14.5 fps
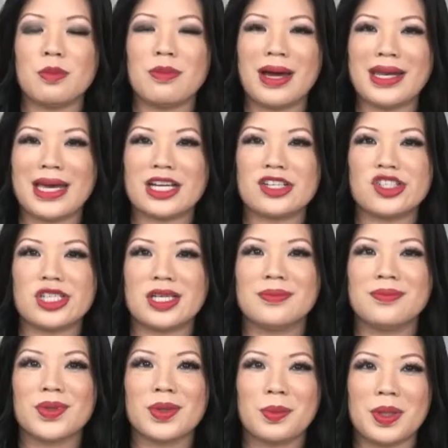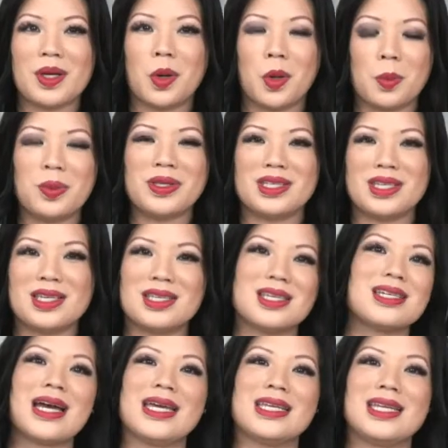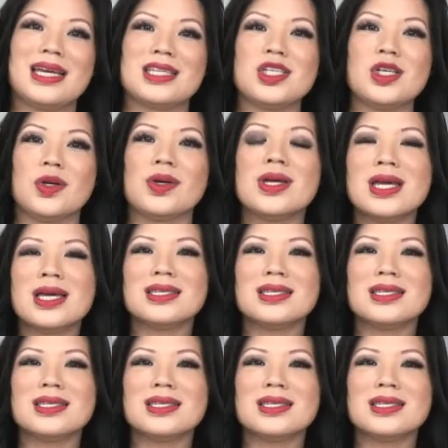You might actually be open to this idea too.